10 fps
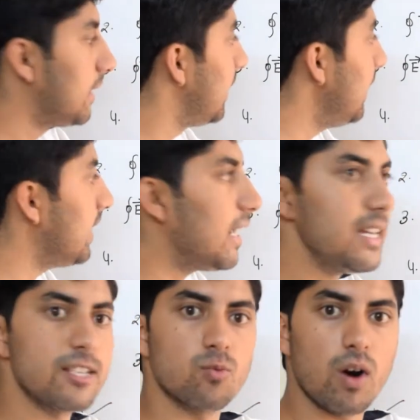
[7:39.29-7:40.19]
theta
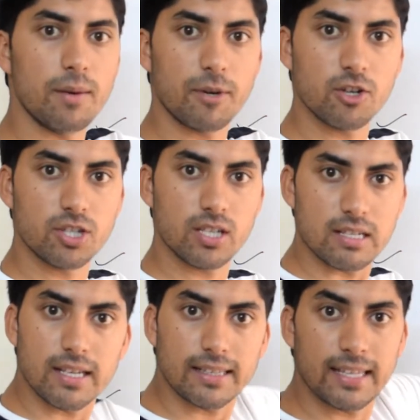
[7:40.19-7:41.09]
is 1 because
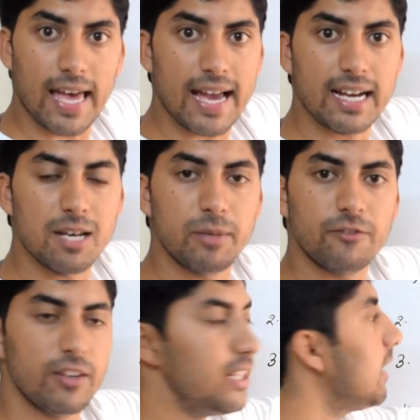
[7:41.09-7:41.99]
the angle
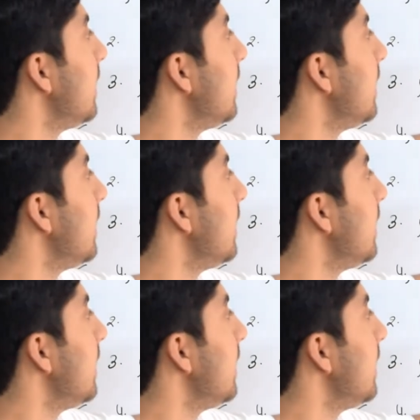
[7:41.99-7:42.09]
between